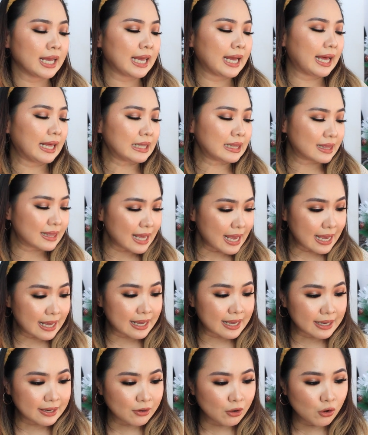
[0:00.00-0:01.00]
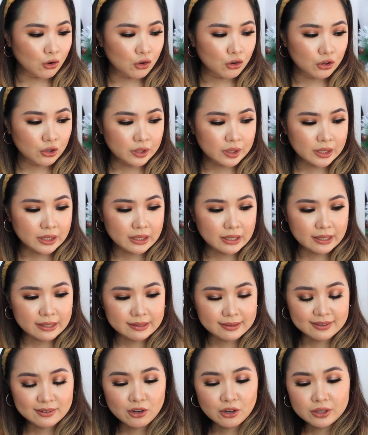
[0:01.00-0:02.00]
And then, I
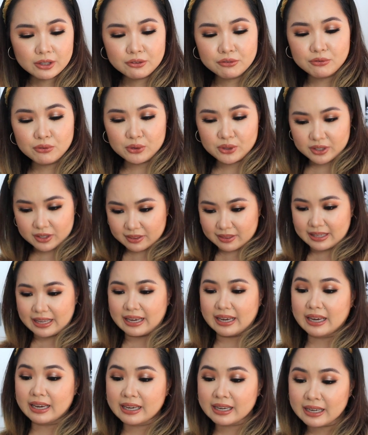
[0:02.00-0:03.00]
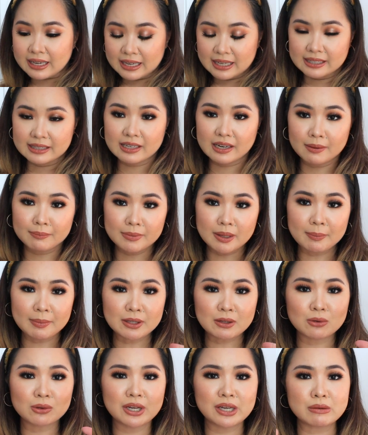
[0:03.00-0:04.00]
think on the 4th day,
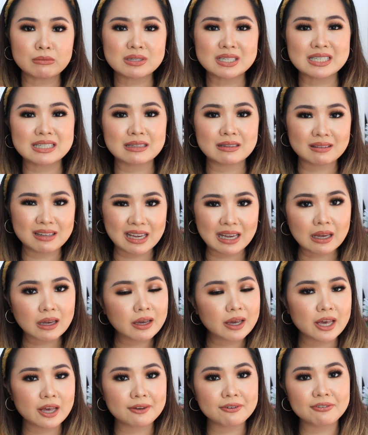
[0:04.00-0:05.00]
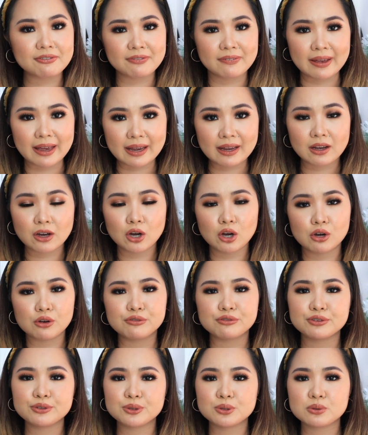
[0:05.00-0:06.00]
naramdaman ko na yung sting effect
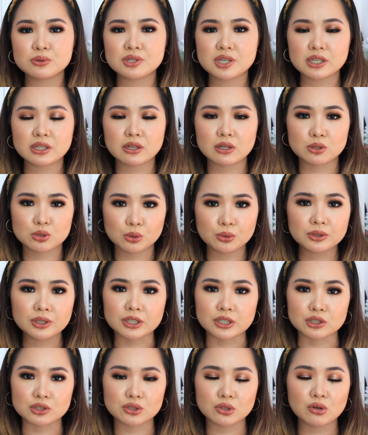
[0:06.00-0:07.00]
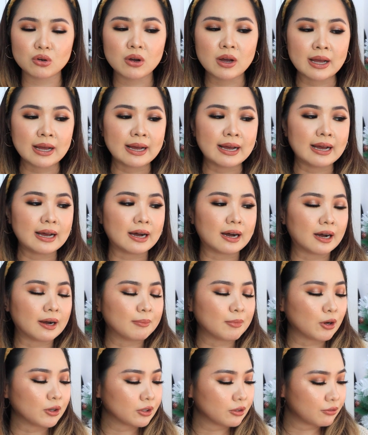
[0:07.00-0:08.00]
of using the toner. So,
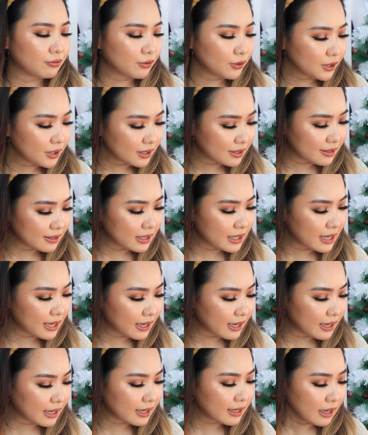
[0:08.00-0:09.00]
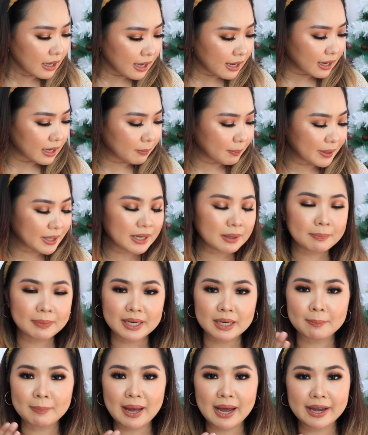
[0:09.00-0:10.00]
on the 4th day, kapag
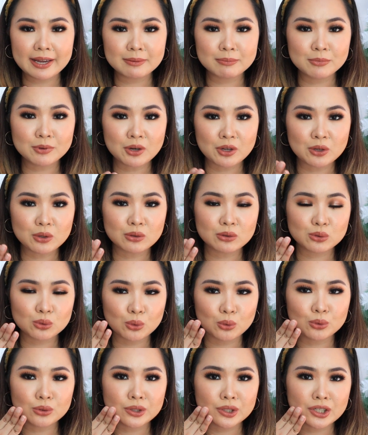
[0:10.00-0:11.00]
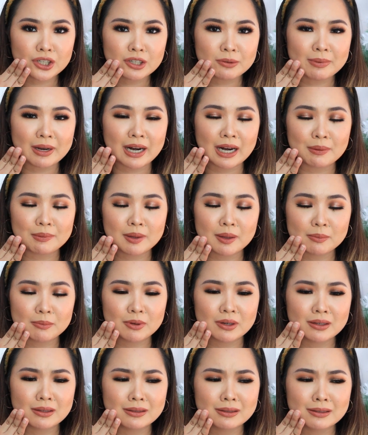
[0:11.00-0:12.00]
pinapahid mo na yung toner, maramdaman mo
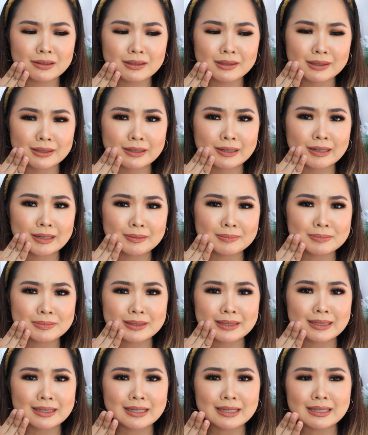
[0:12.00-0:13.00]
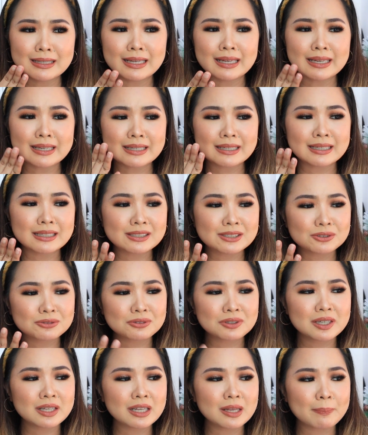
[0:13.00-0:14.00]
na, ang habde, like, it's
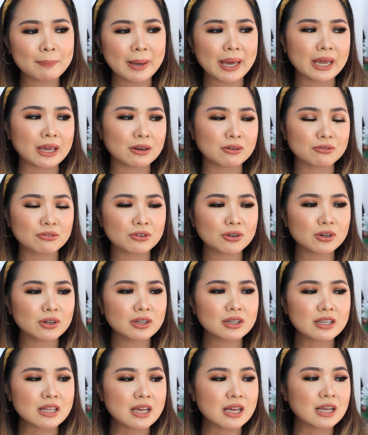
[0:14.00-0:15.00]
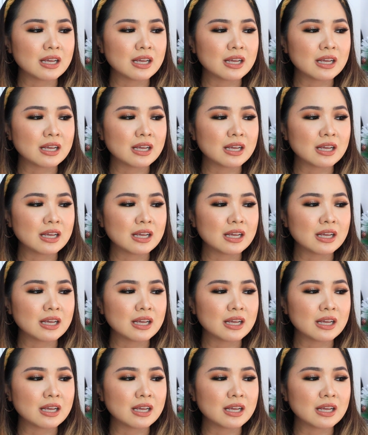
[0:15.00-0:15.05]
really painful.